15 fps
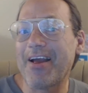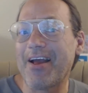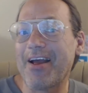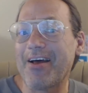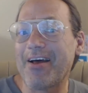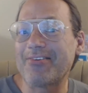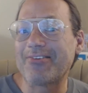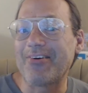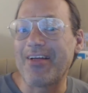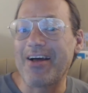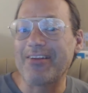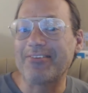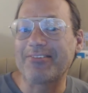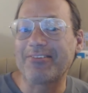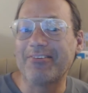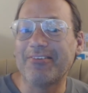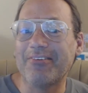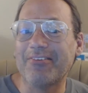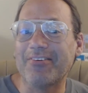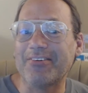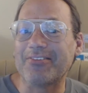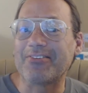And so that's
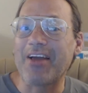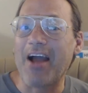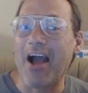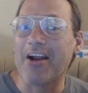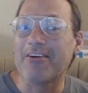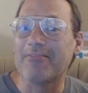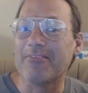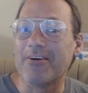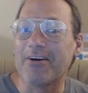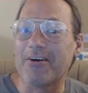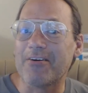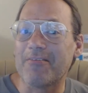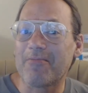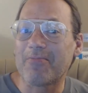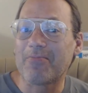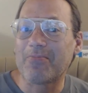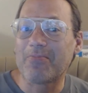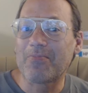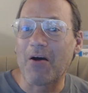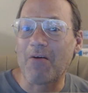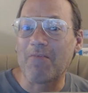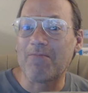is kind of a,
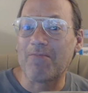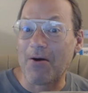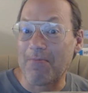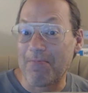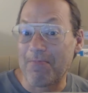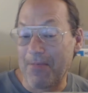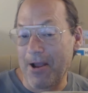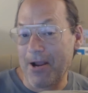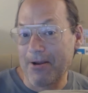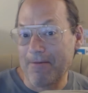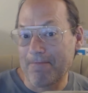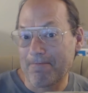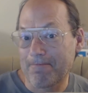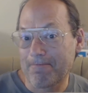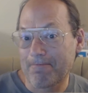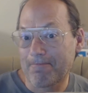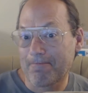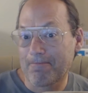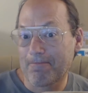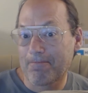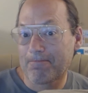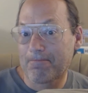a fun thing.
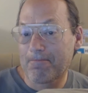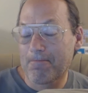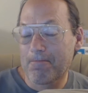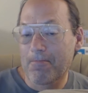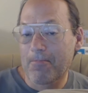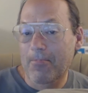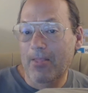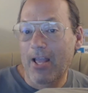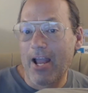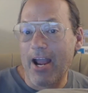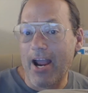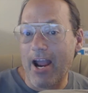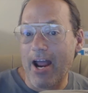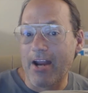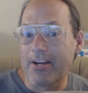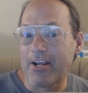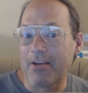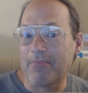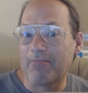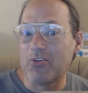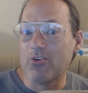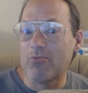And
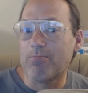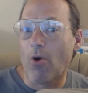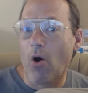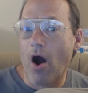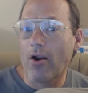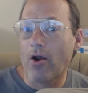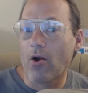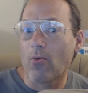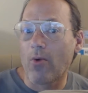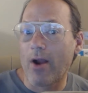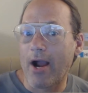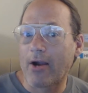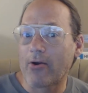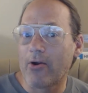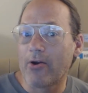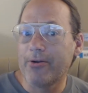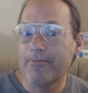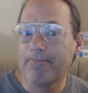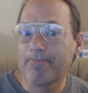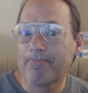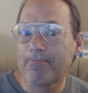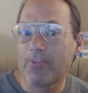if you bought a
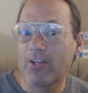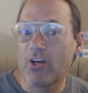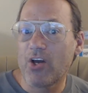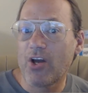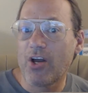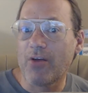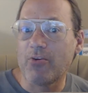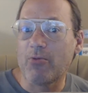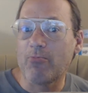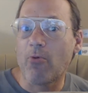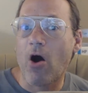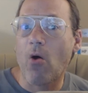record, if you